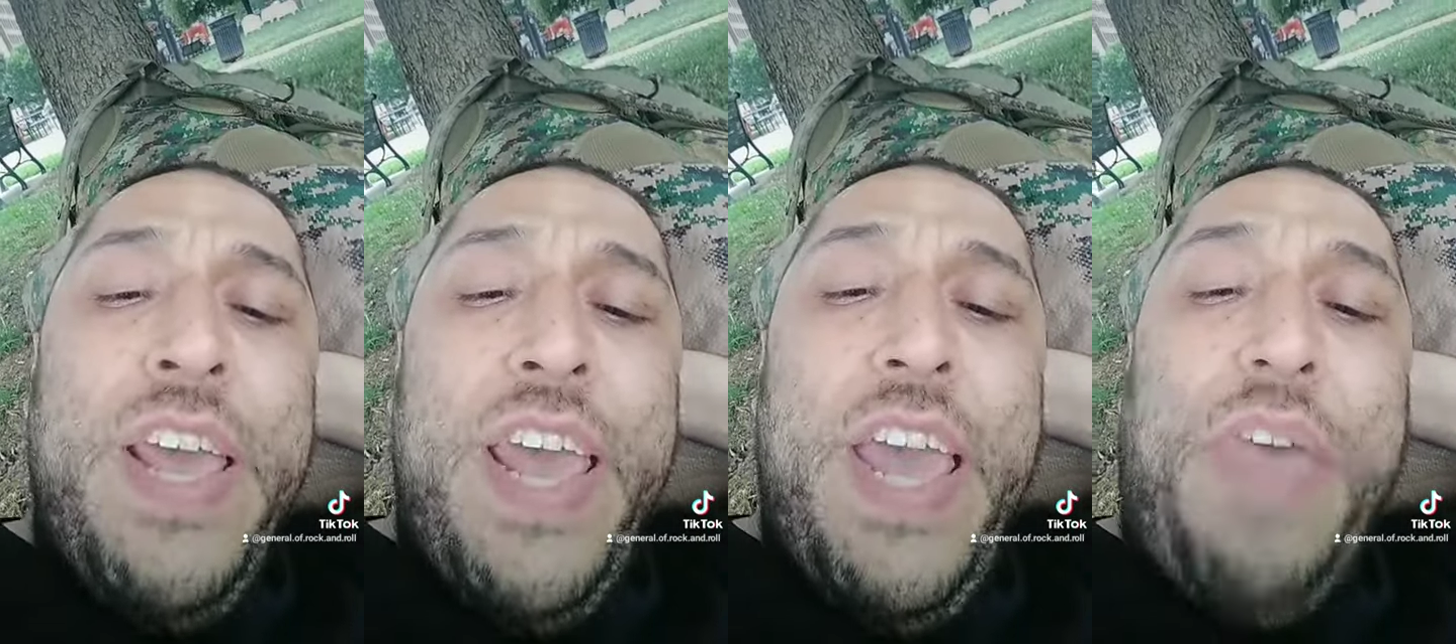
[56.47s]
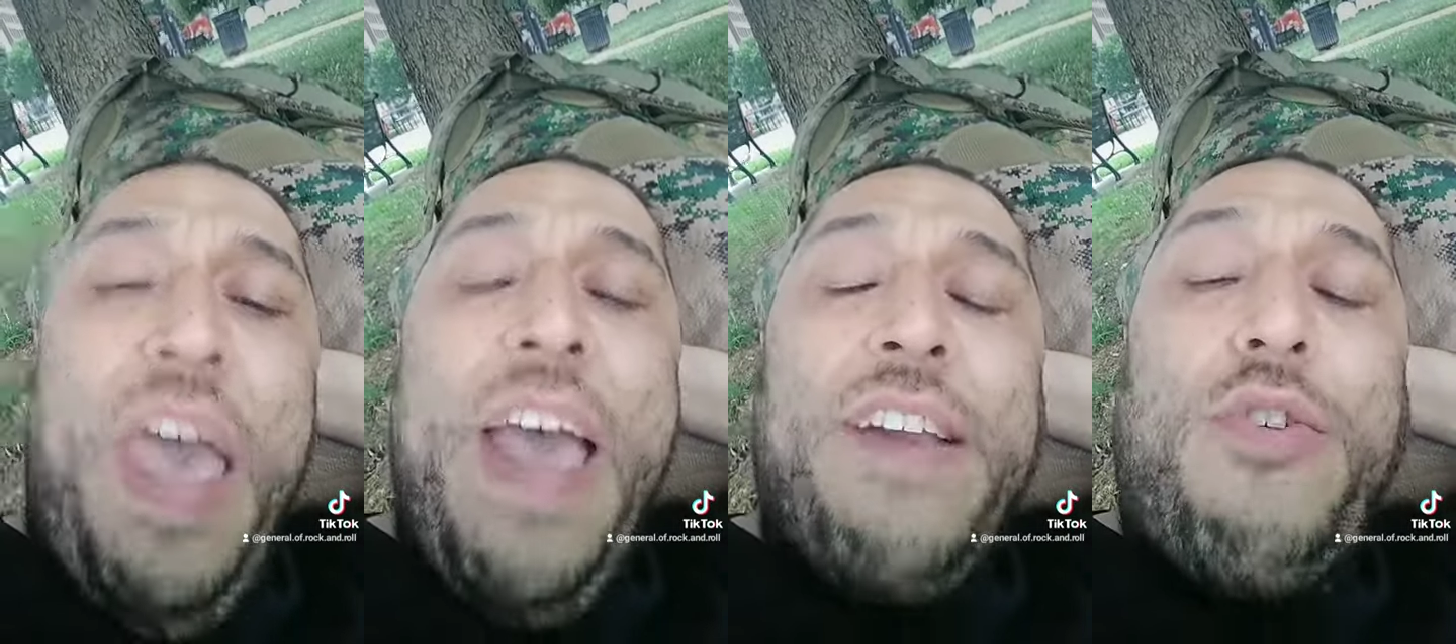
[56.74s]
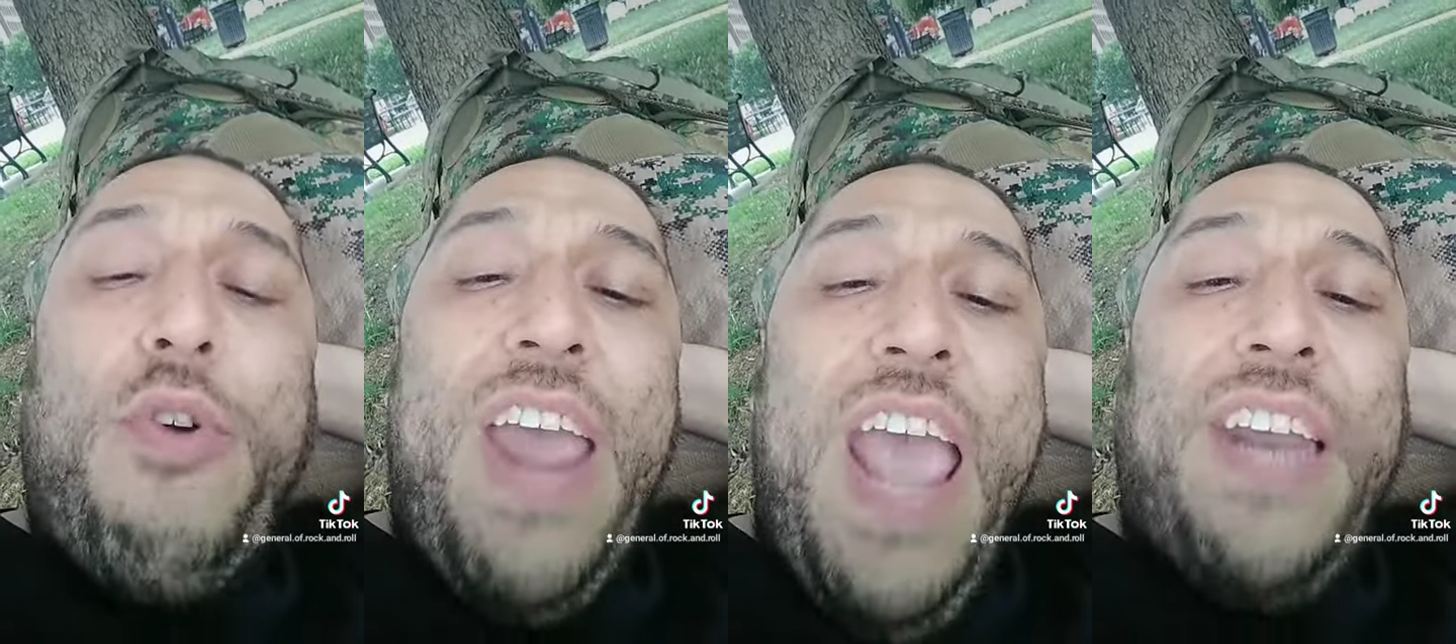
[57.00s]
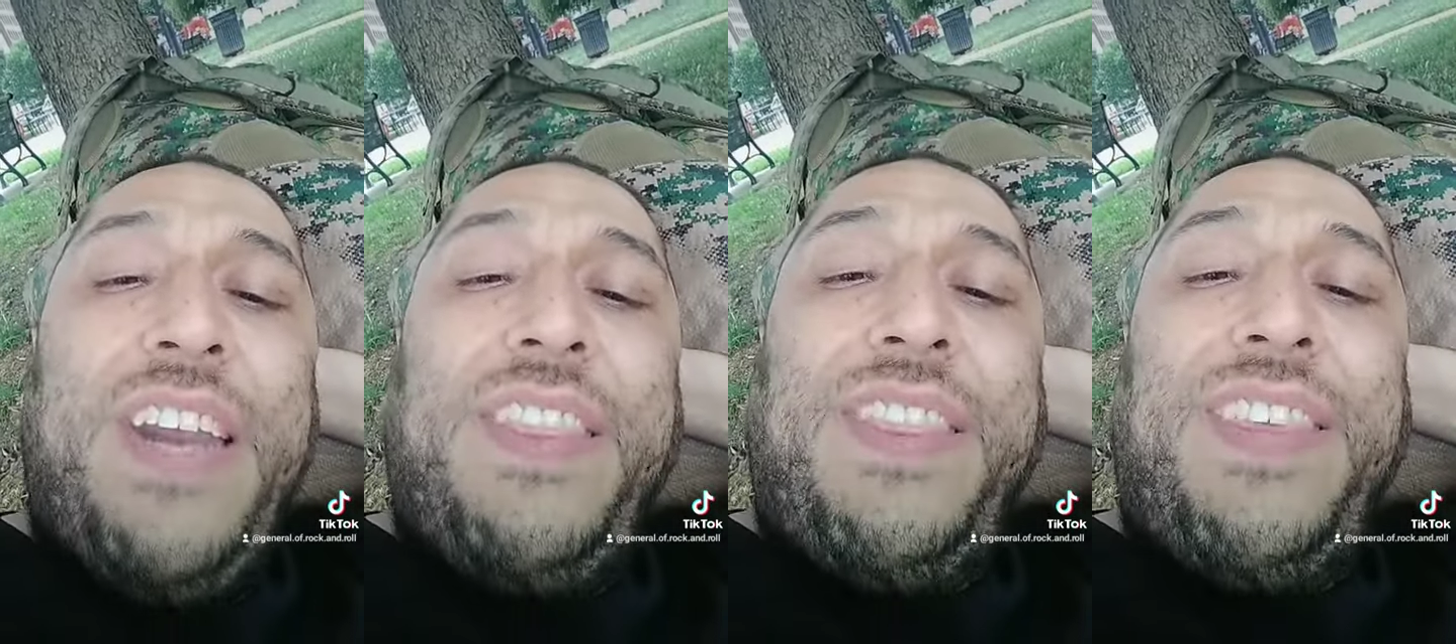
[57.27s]
it then
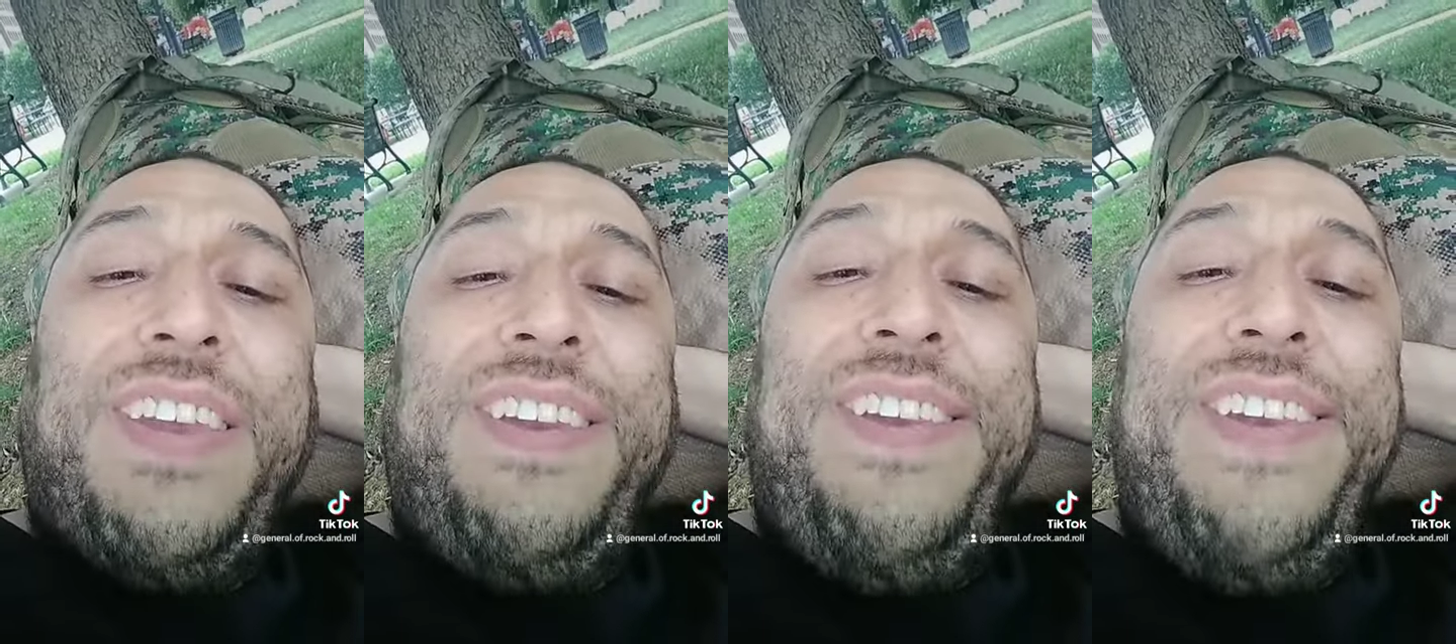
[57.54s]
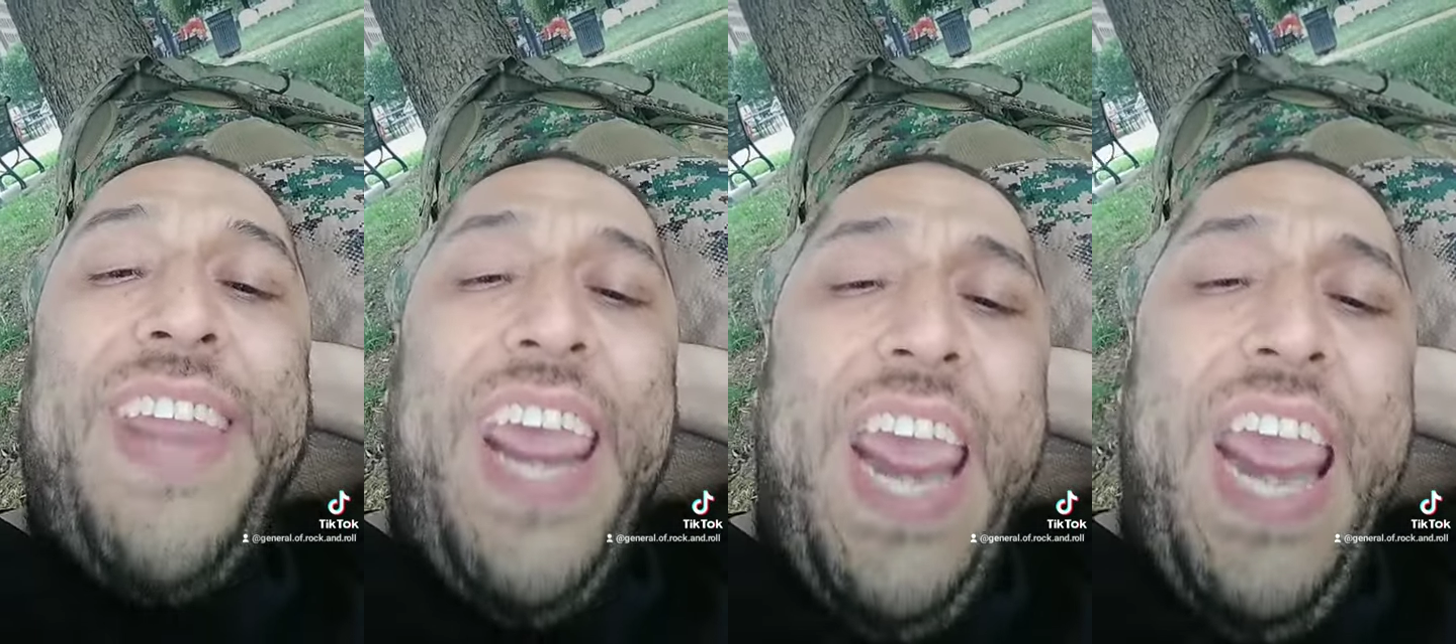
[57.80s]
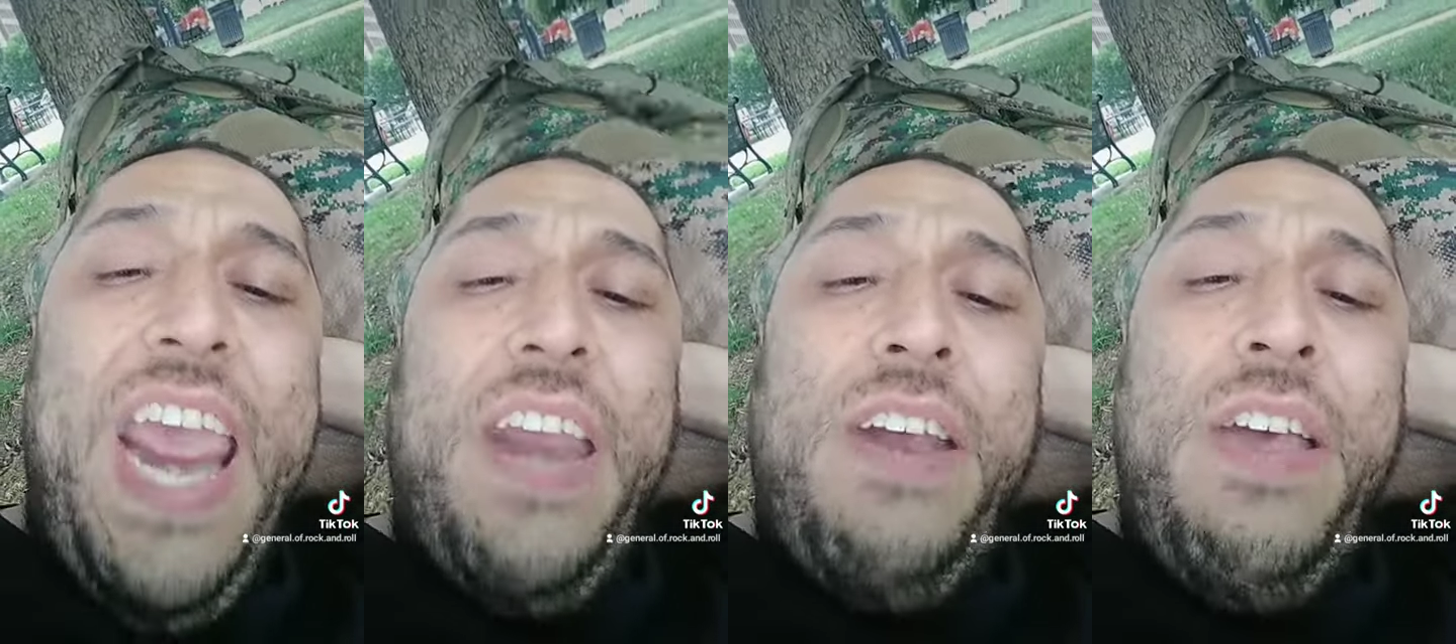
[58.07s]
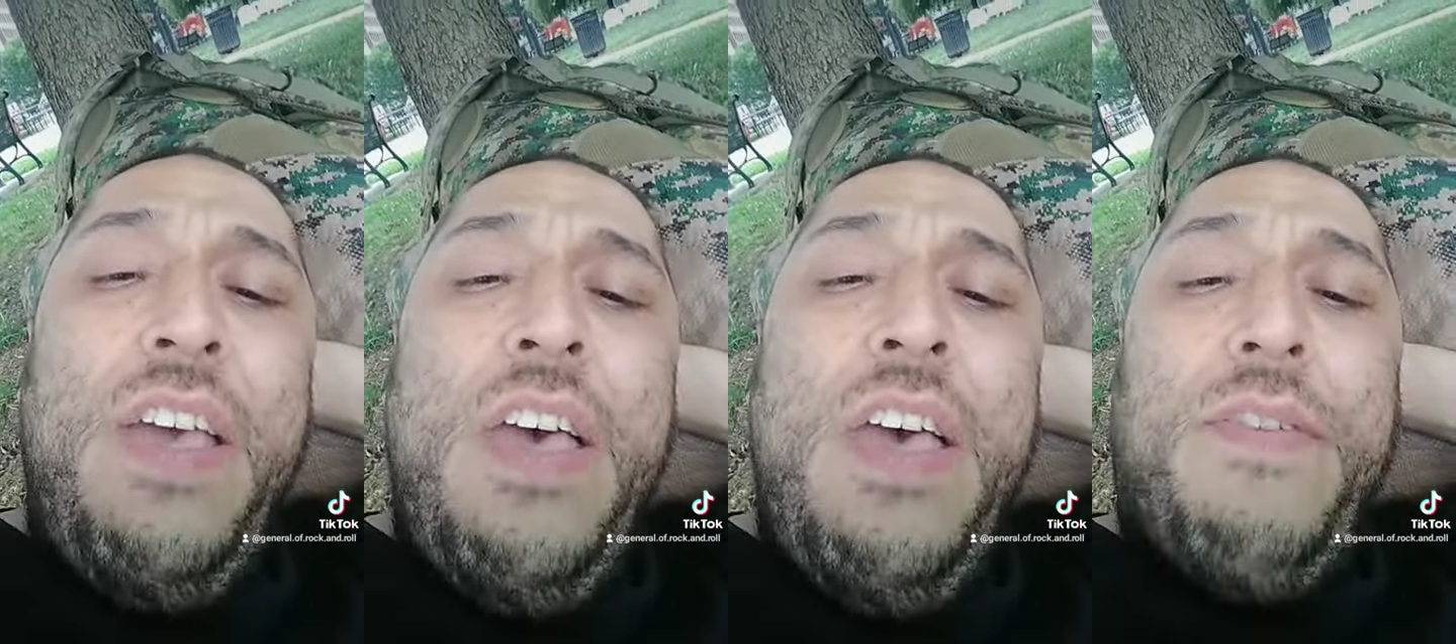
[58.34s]
created the need
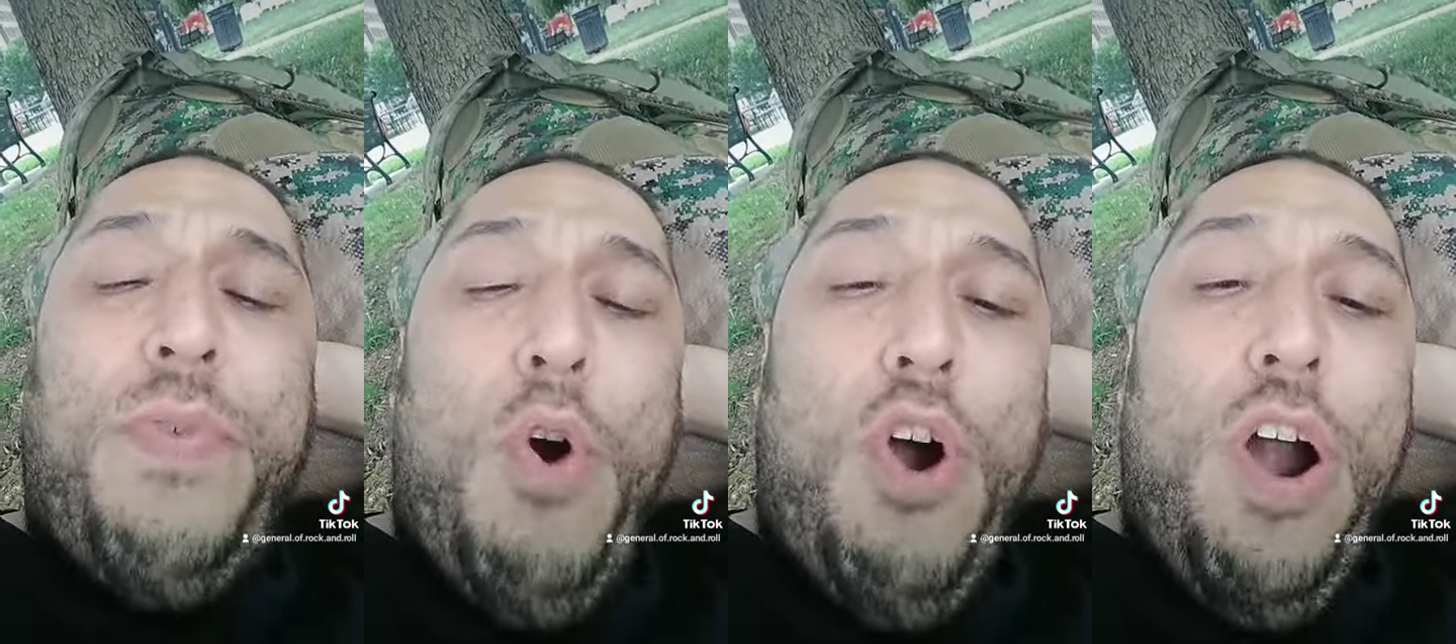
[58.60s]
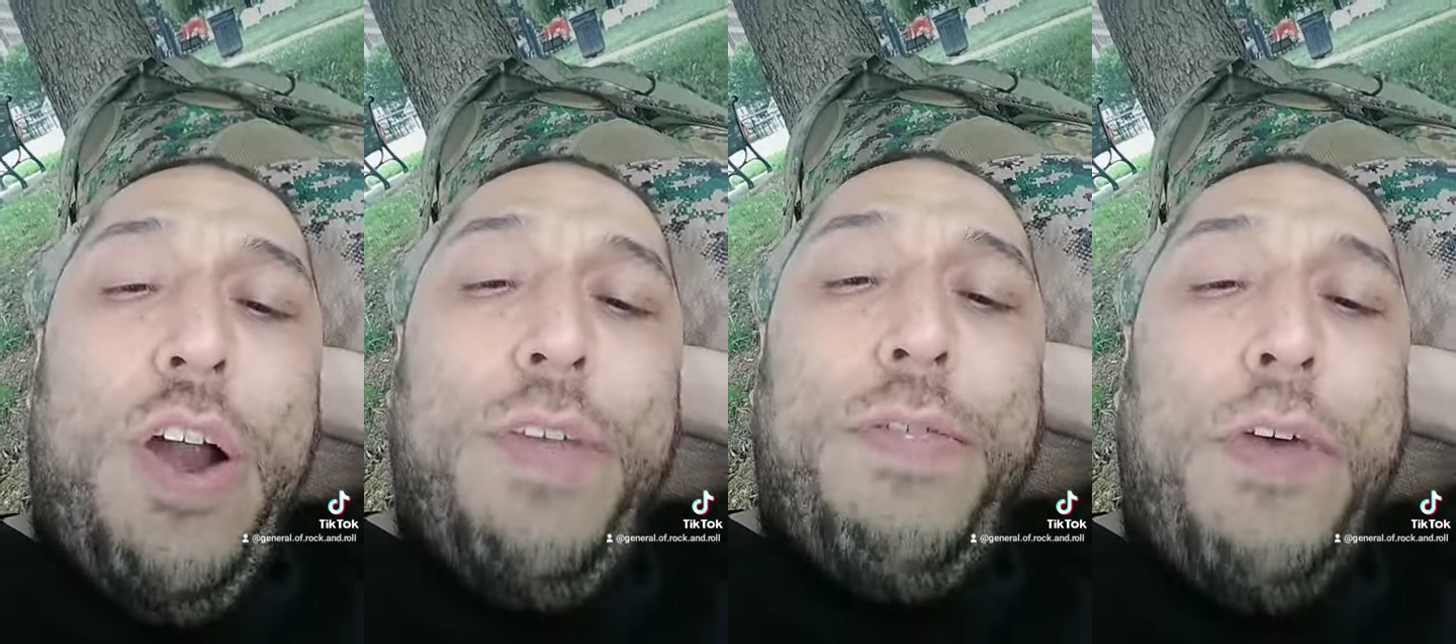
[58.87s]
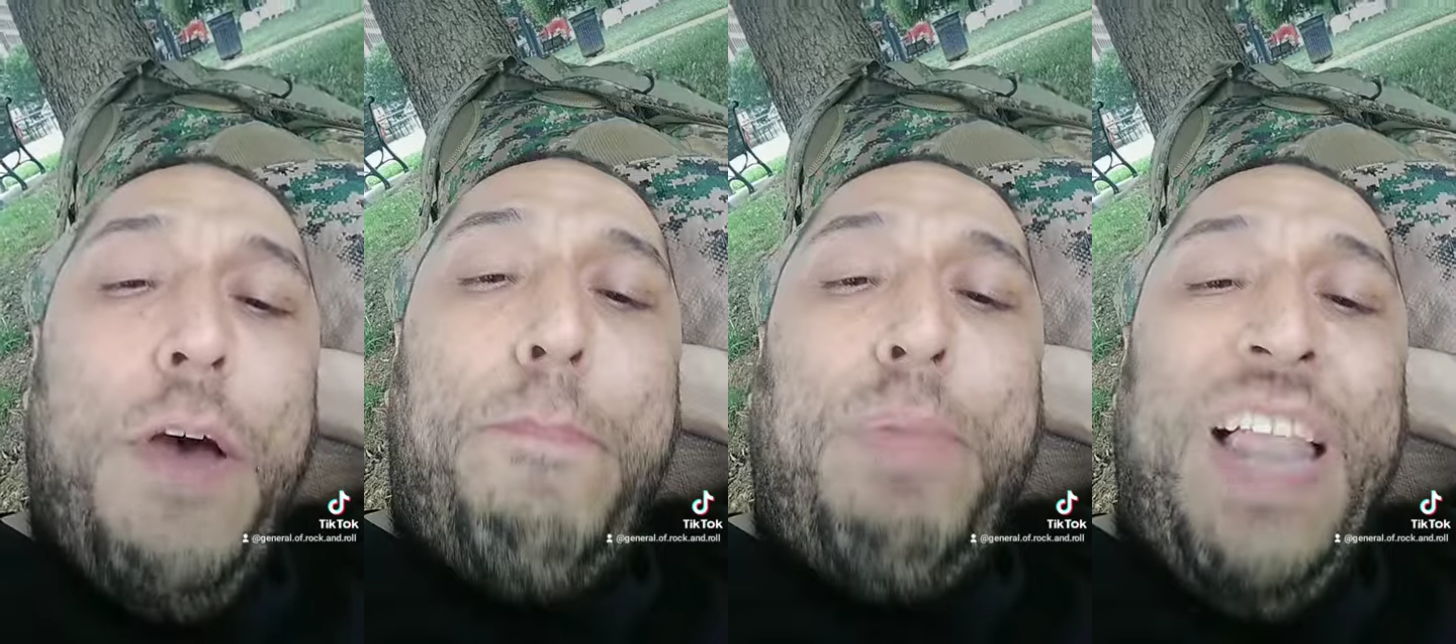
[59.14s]
for the